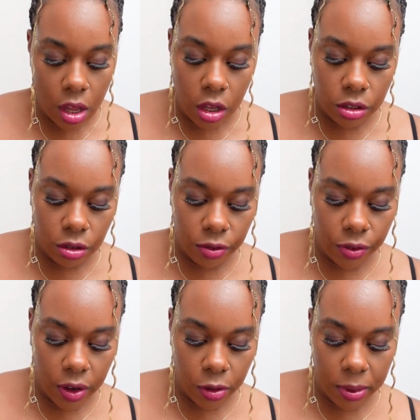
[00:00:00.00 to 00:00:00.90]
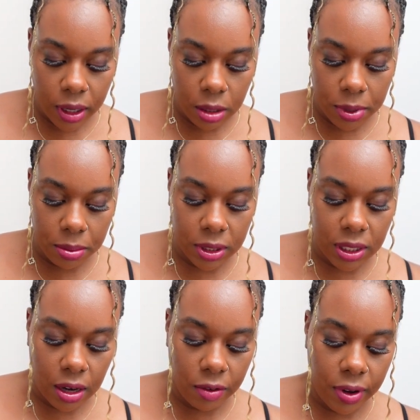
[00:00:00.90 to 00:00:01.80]
So for everybody to be able to
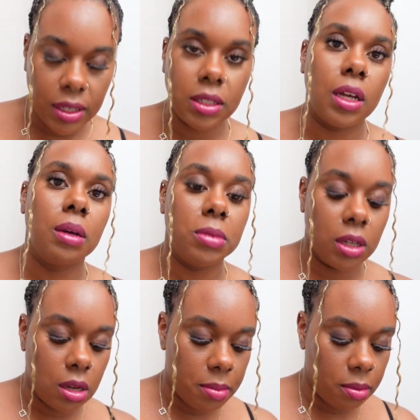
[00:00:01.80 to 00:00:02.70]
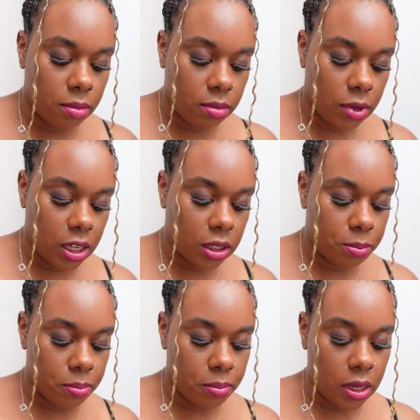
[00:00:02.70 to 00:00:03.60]
sacrifice time to come like
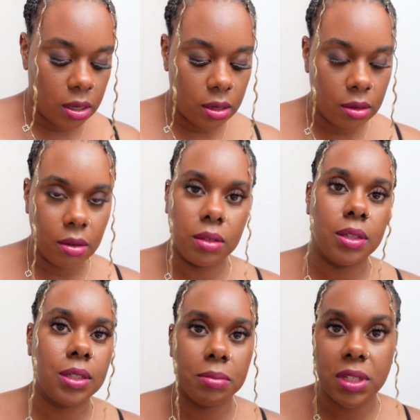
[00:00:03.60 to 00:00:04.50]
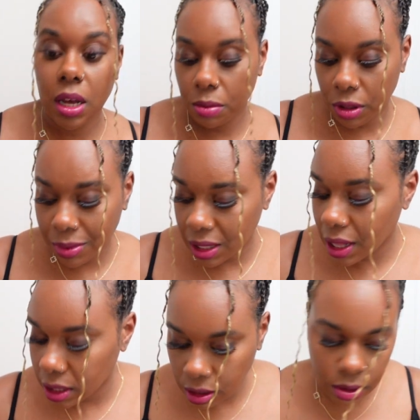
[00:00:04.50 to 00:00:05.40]
spend some time with me,
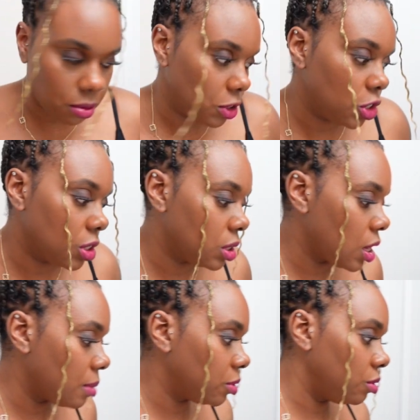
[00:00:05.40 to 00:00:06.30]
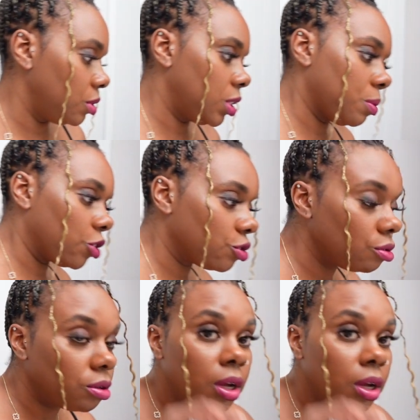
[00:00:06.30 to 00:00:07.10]
I thought that was just absolutely special.